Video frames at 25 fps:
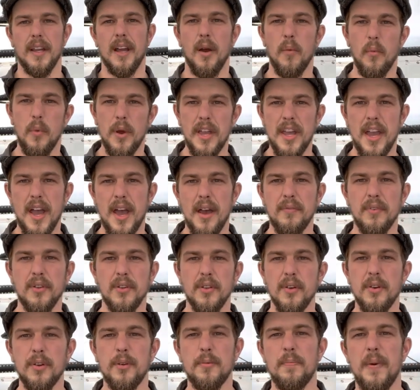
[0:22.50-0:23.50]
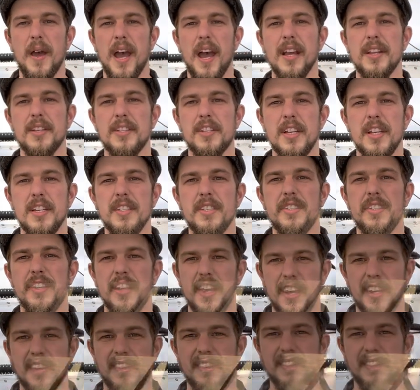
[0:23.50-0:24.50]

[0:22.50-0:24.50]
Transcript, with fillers: and we haven't looked back since then.